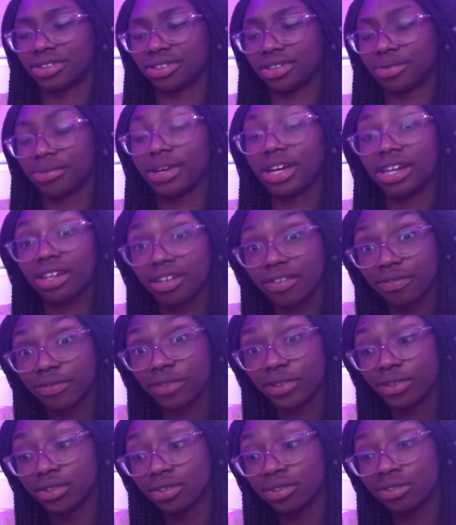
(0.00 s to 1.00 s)
So I'm kind of
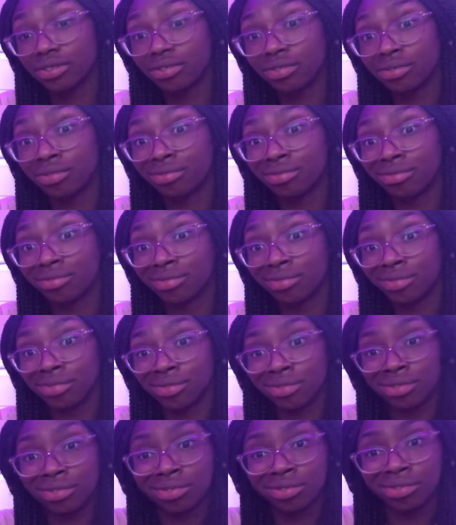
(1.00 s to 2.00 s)
confused
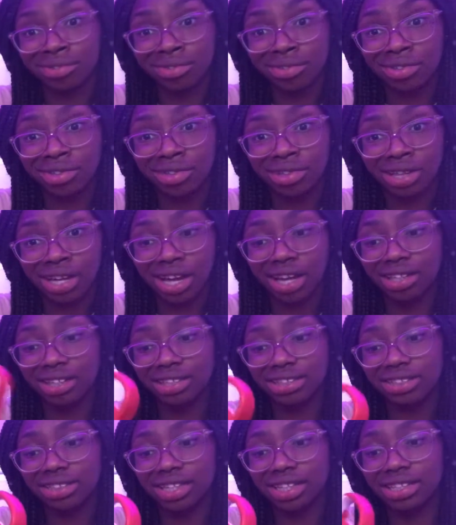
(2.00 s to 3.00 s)
how
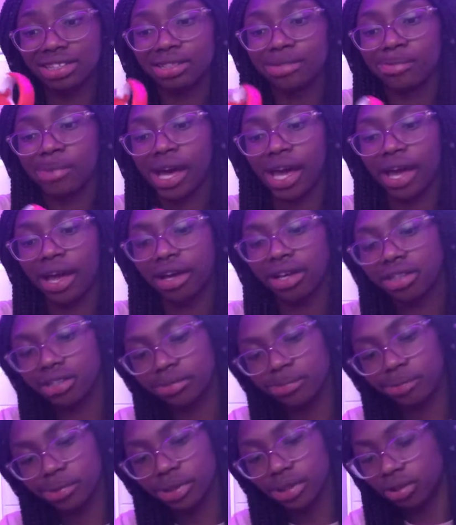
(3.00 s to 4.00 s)
this thing is in my house,
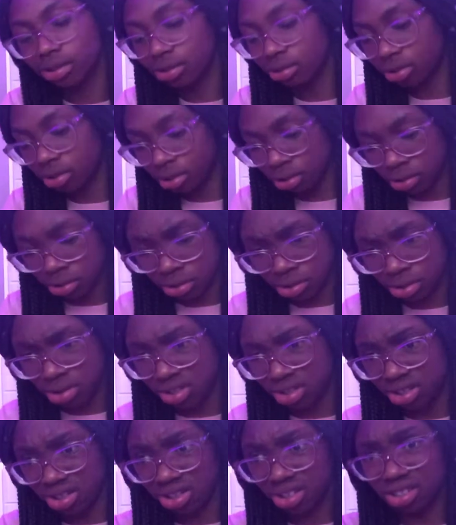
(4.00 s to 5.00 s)
but
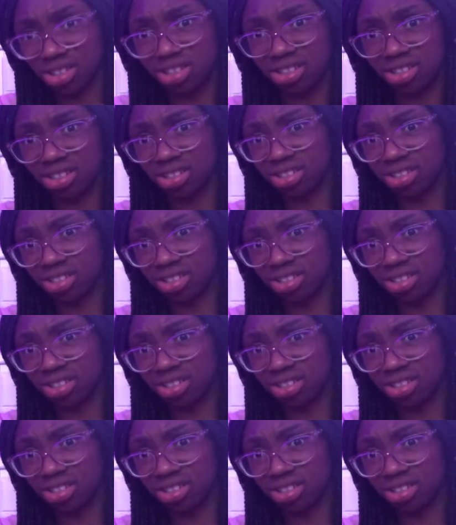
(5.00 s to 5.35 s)
I